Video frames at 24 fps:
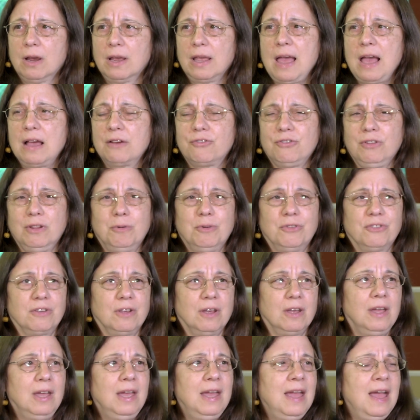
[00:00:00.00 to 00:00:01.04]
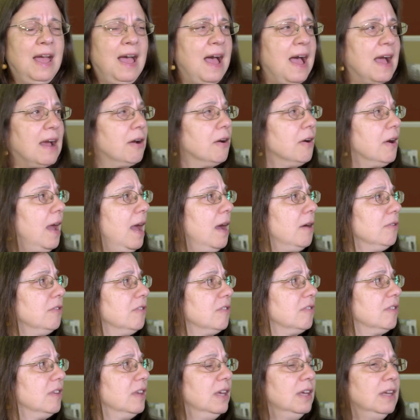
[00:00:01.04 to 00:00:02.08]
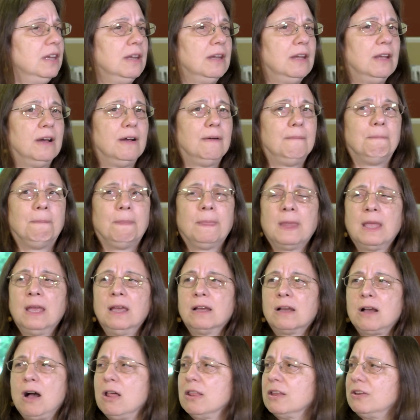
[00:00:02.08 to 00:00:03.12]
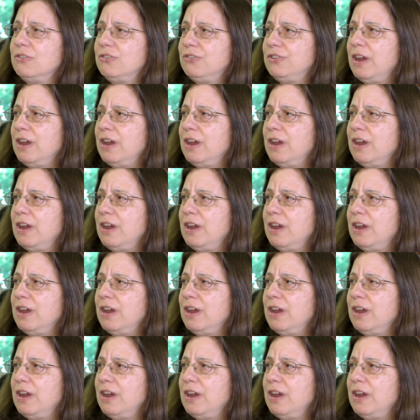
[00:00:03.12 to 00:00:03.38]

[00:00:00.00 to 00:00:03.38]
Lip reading: actually it was a hacker house in College